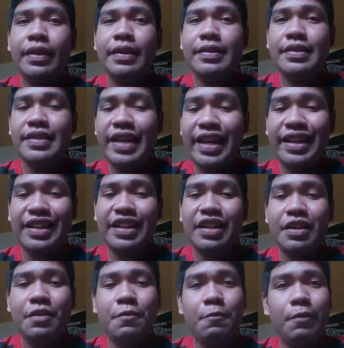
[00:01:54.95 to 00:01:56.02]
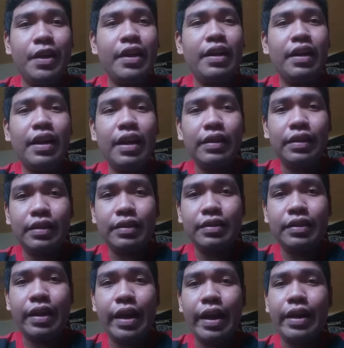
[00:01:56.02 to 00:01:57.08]
second, wire
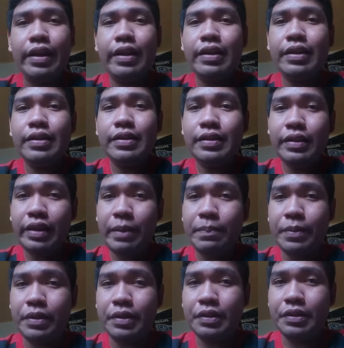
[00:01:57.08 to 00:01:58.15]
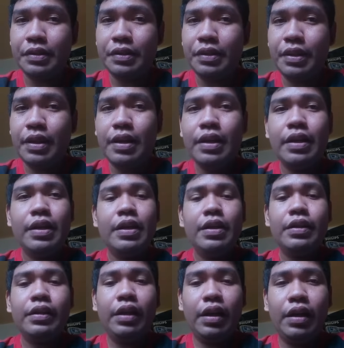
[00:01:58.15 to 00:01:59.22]
cutters and strippers;
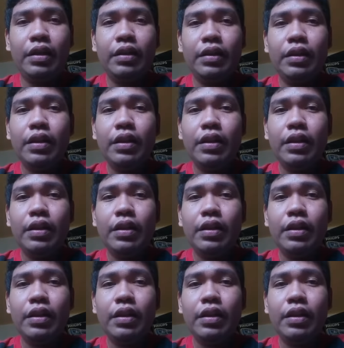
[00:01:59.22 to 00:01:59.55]
third,